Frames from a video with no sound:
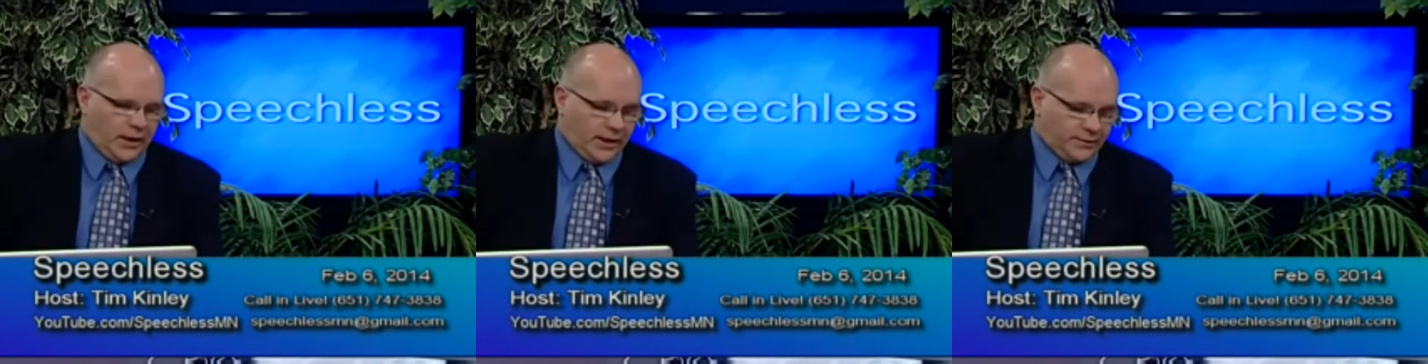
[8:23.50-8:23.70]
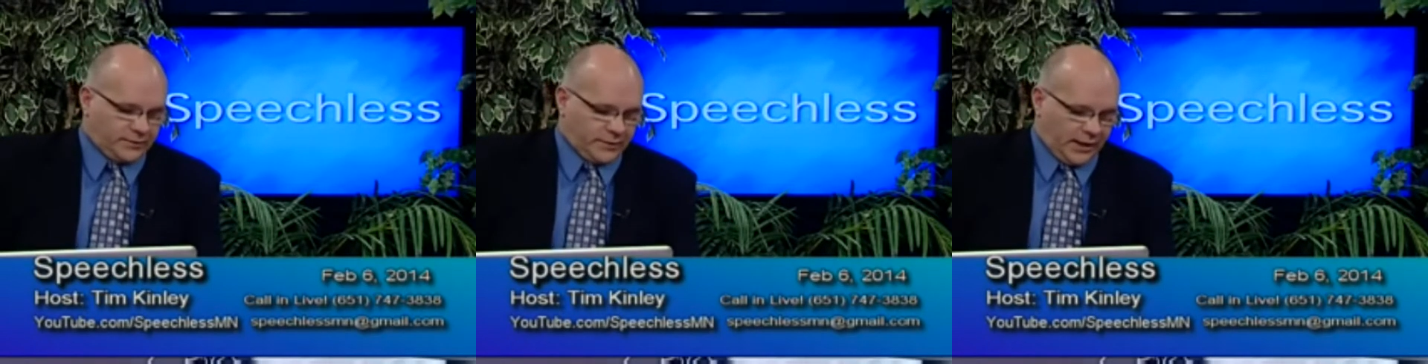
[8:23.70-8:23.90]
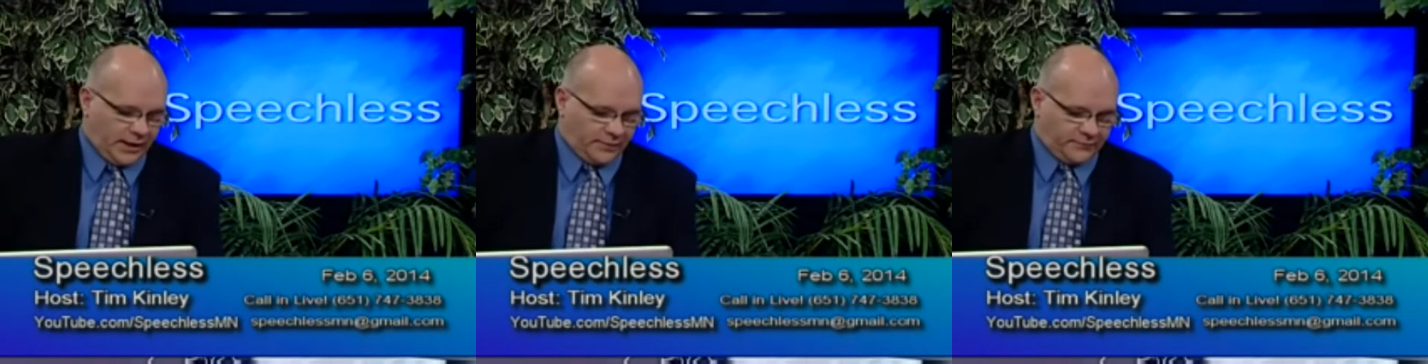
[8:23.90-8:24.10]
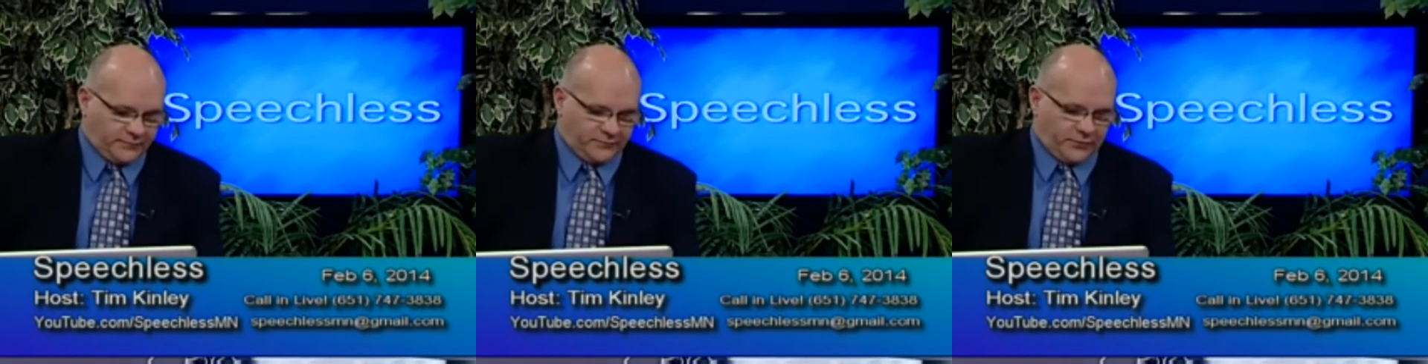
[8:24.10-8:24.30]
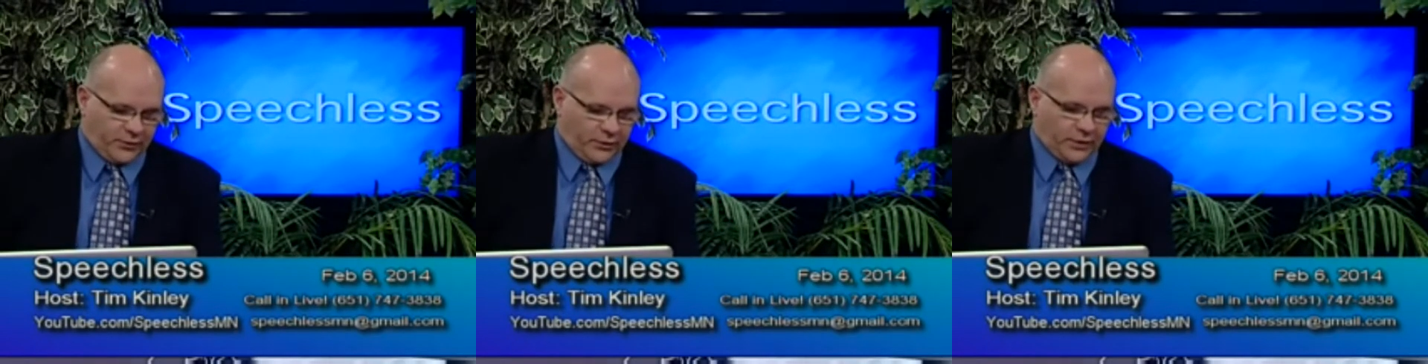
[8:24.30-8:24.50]
Well, yeah,
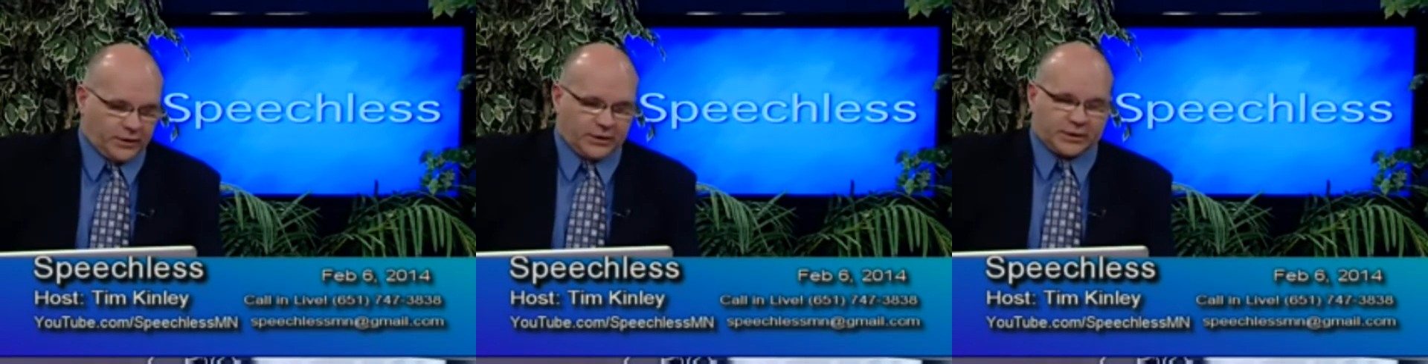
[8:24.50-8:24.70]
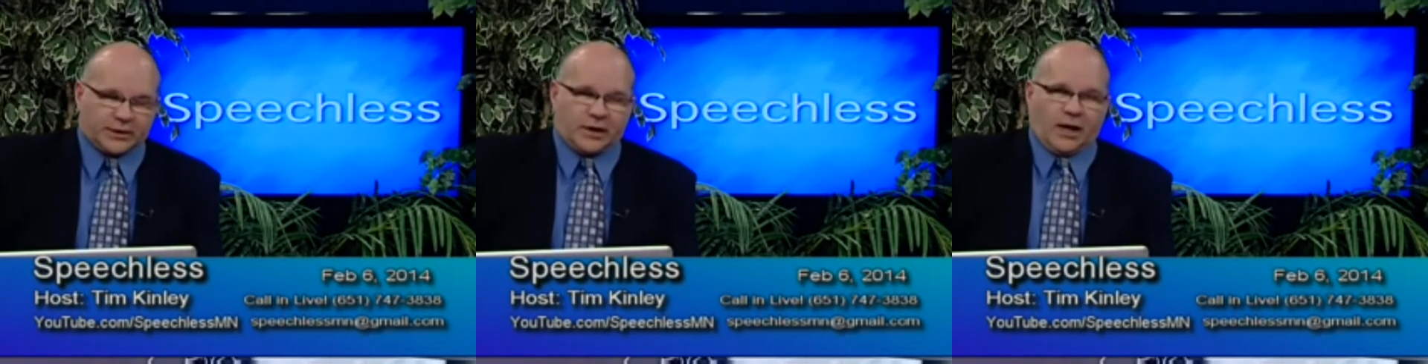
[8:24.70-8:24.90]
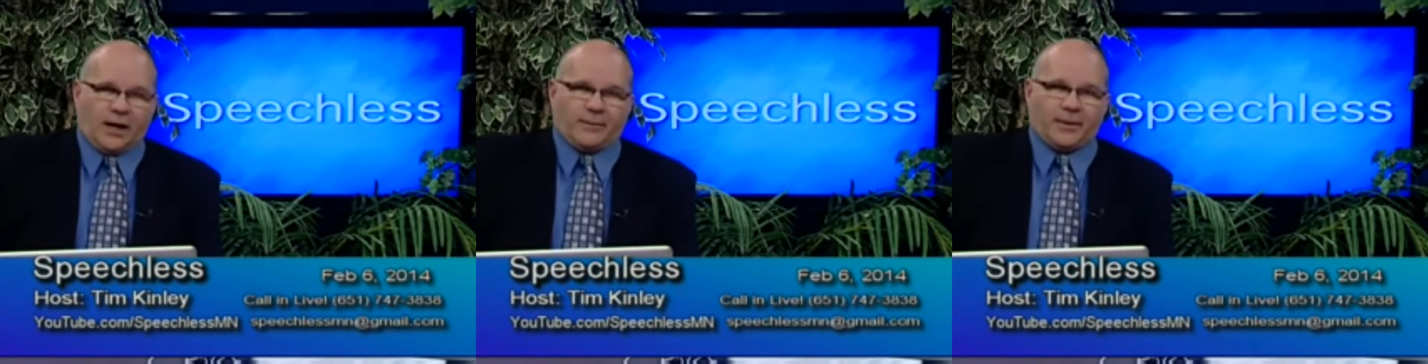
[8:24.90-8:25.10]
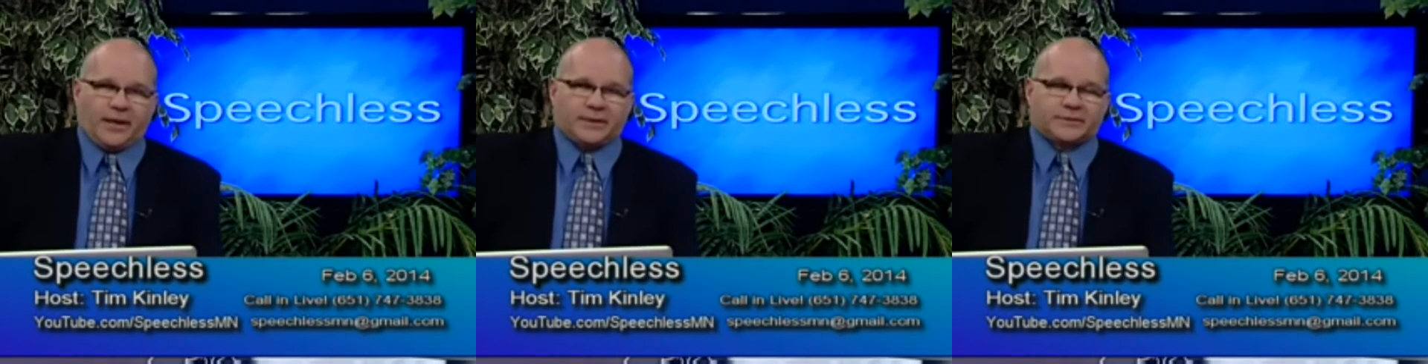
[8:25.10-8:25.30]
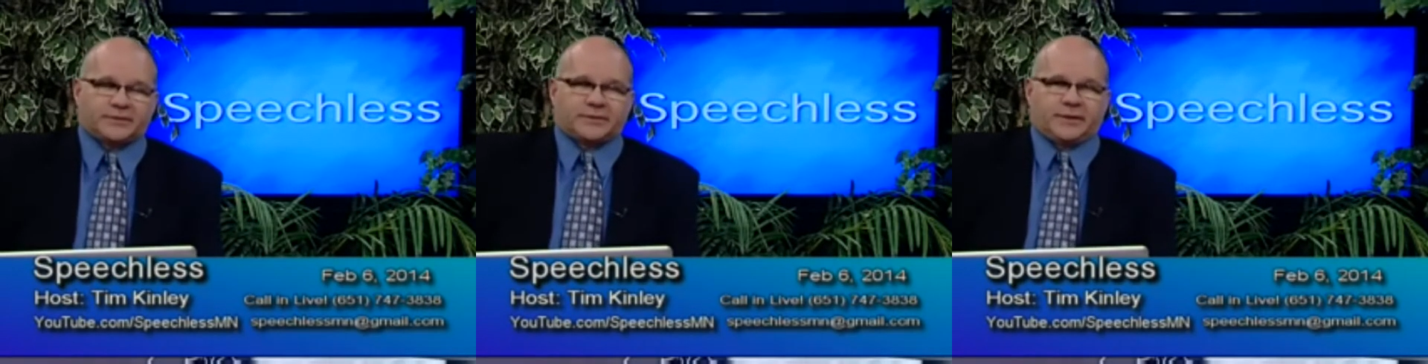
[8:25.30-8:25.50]
very good
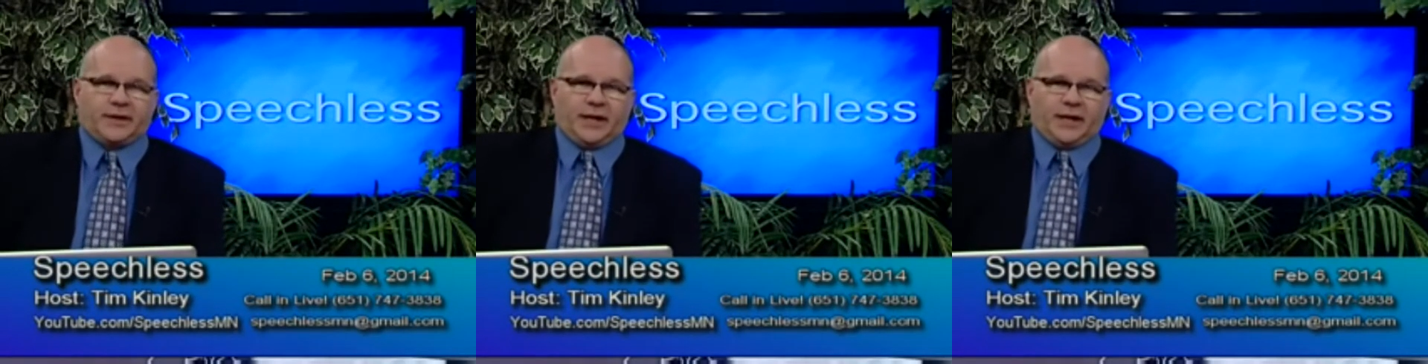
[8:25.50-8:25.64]
comments,